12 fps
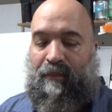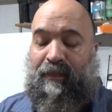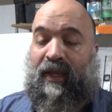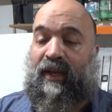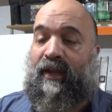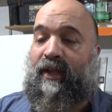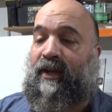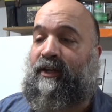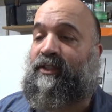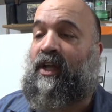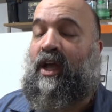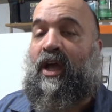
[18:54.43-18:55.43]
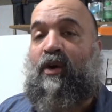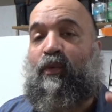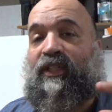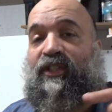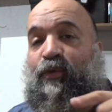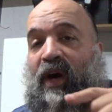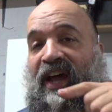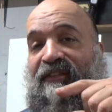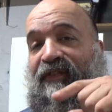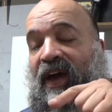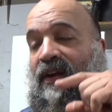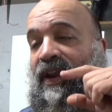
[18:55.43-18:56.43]
pinion gears, which is what I
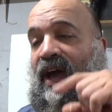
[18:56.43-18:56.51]
found